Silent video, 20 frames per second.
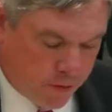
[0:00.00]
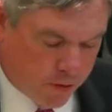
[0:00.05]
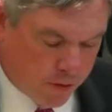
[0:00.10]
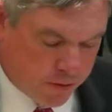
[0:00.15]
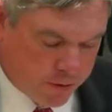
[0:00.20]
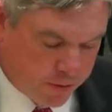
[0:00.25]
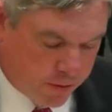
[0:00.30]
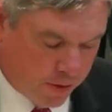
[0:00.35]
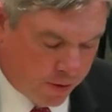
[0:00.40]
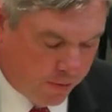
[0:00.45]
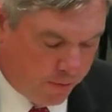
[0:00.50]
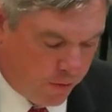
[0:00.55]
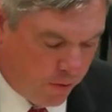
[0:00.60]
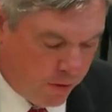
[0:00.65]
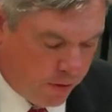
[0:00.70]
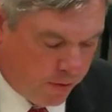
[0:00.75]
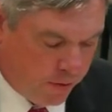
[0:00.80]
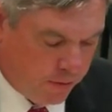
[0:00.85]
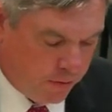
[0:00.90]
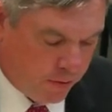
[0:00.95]
Chris
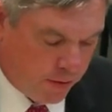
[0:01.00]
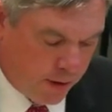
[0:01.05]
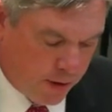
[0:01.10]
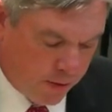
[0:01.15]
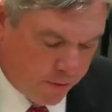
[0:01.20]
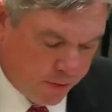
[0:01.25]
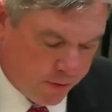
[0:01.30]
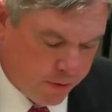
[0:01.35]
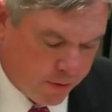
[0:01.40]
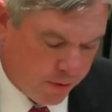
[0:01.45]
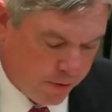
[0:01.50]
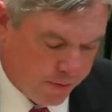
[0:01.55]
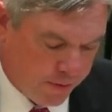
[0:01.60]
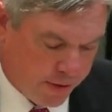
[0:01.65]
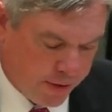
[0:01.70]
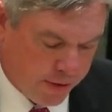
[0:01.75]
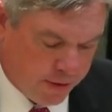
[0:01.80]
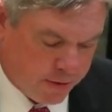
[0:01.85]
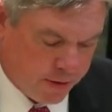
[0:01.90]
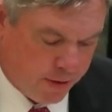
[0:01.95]
Longmore with Dugan
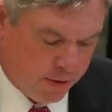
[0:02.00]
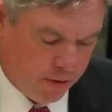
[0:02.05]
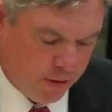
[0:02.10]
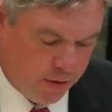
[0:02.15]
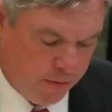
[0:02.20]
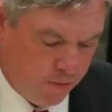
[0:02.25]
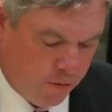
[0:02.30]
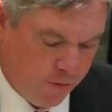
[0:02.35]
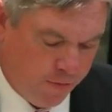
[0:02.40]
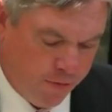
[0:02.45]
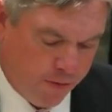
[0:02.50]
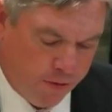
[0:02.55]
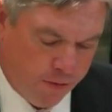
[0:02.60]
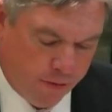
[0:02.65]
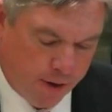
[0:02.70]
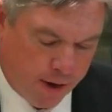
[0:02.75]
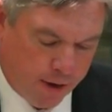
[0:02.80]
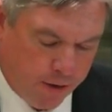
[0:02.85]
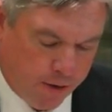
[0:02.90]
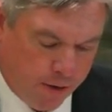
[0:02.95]
McKissick and Longmore for the
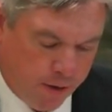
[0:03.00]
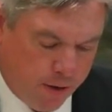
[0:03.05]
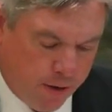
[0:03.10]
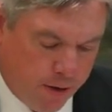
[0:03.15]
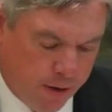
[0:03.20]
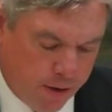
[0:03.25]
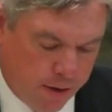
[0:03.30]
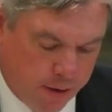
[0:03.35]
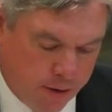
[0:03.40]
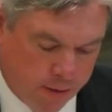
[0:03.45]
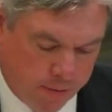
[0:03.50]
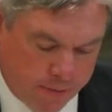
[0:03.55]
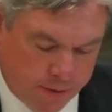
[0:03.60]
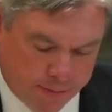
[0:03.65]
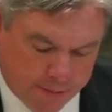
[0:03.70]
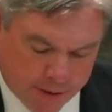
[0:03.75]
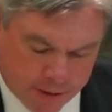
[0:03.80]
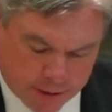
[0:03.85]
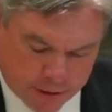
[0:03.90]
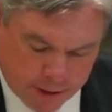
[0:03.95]
record. It'll be
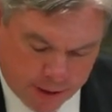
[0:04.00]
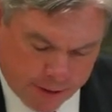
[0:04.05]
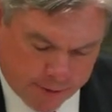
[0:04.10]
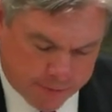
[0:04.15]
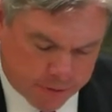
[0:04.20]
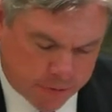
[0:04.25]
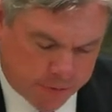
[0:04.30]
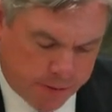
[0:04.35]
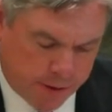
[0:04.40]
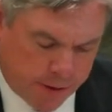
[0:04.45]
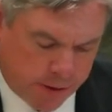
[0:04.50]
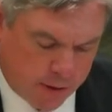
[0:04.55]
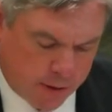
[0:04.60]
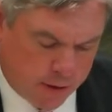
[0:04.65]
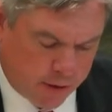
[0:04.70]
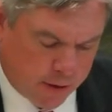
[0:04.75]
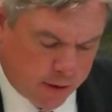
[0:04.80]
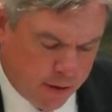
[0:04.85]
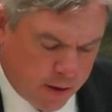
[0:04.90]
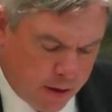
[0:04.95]
myself
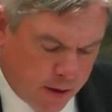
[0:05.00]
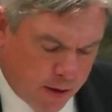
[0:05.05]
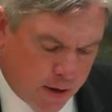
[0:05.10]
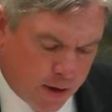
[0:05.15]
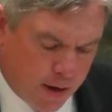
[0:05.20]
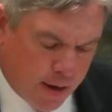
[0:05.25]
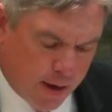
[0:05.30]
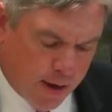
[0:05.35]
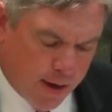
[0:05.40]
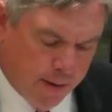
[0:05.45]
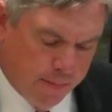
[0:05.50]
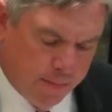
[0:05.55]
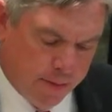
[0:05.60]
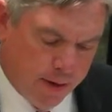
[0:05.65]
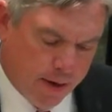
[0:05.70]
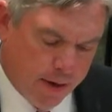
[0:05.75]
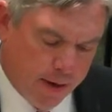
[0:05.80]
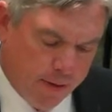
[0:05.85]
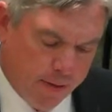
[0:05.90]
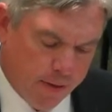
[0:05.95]
speaking,
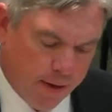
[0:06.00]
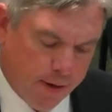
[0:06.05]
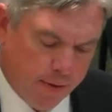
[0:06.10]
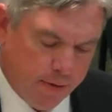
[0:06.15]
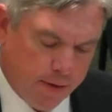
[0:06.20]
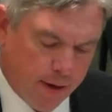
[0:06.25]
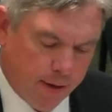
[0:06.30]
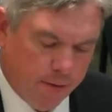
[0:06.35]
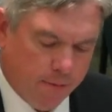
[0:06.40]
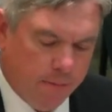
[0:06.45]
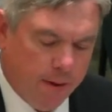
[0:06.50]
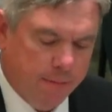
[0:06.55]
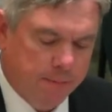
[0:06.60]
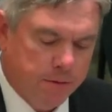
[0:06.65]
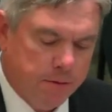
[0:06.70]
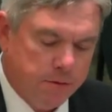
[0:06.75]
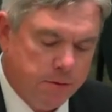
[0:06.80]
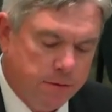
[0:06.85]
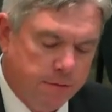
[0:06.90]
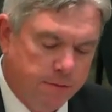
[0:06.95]
and then the other
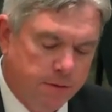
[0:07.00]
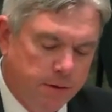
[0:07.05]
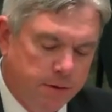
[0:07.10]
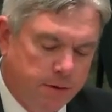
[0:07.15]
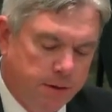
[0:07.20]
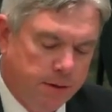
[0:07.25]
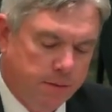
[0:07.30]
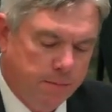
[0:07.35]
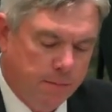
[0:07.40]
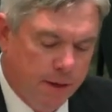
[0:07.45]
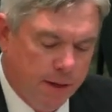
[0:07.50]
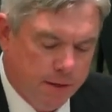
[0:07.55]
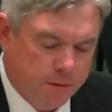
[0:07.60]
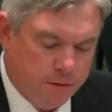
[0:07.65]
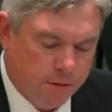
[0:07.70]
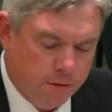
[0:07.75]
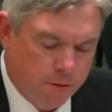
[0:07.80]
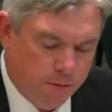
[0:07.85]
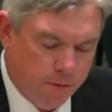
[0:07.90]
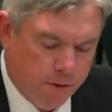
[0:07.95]
members of our team,
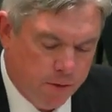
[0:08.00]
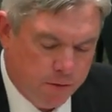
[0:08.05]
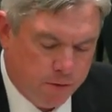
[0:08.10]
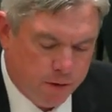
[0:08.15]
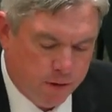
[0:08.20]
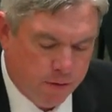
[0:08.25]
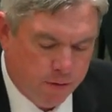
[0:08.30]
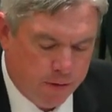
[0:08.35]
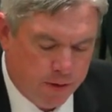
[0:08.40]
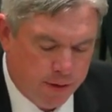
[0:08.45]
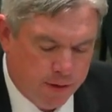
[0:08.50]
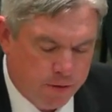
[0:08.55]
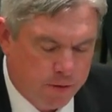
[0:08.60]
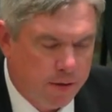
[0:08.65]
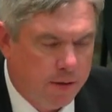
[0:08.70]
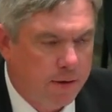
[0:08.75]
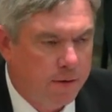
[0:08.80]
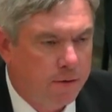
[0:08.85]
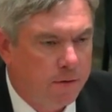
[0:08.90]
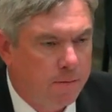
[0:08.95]
Nelson Orocho, the
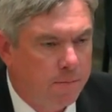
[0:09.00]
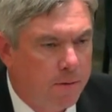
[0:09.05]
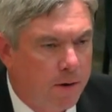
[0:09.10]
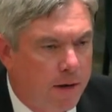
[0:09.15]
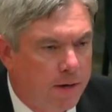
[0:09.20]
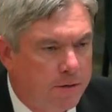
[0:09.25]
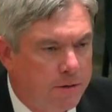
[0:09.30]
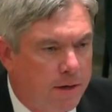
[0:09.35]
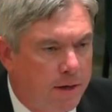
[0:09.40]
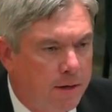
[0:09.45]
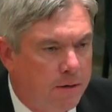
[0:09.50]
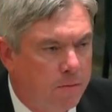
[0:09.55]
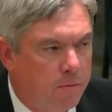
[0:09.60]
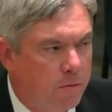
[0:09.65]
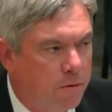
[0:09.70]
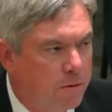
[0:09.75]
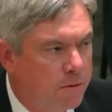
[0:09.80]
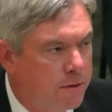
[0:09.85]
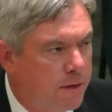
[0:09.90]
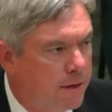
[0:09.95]
engineer on the
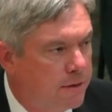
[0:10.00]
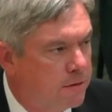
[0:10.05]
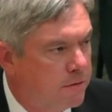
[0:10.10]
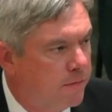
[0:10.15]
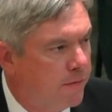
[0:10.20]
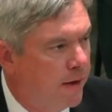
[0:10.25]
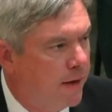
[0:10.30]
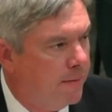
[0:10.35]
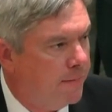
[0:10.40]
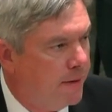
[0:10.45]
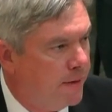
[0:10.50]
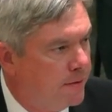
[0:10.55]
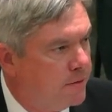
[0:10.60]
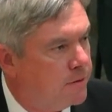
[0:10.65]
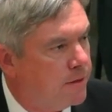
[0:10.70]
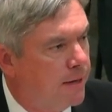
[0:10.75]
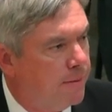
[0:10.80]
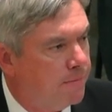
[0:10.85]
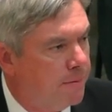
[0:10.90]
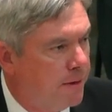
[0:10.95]
project, will testify about the
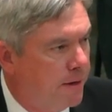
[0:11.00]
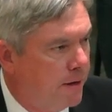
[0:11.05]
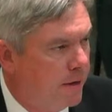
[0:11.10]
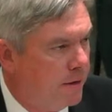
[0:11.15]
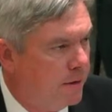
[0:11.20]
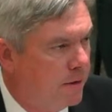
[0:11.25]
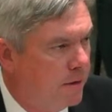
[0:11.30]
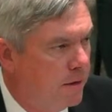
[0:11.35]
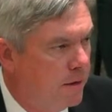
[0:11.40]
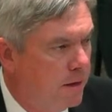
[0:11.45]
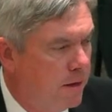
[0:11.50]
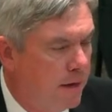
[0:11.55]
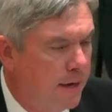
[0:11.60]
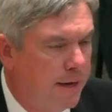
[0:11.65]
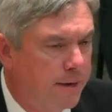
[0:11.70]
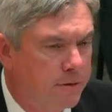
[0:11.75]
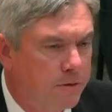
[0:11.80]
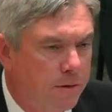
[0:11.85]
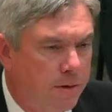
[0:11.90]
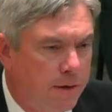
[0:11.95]
site plan,
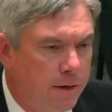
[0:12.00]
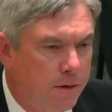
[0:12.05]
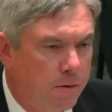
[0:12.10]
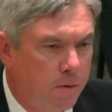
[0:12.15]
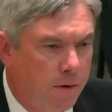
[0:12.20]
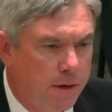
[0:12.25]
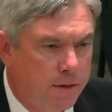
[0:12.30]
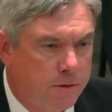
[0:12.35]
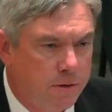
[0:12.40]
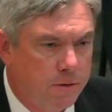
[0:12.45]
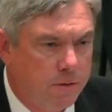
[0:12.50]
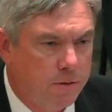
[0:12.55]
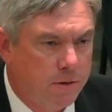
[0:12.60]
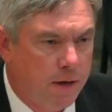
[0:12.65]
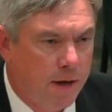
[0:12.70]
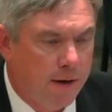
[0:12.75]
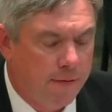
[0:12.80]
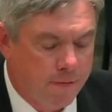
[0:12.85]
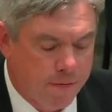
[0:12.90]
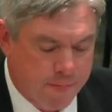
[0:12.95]
answer any questions
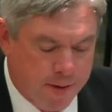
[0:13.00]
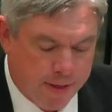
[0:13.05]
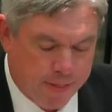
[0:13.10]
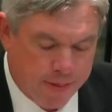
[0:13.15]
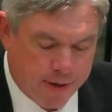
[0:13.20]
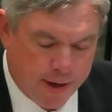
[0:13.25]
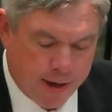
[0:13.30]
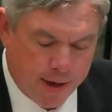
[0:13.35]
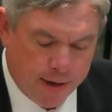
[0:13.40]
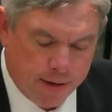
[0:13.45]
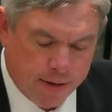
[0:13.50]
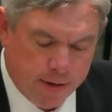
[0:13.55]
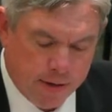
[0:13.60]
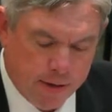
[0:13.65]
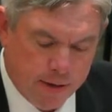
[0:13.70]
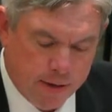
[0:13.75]
you have about that.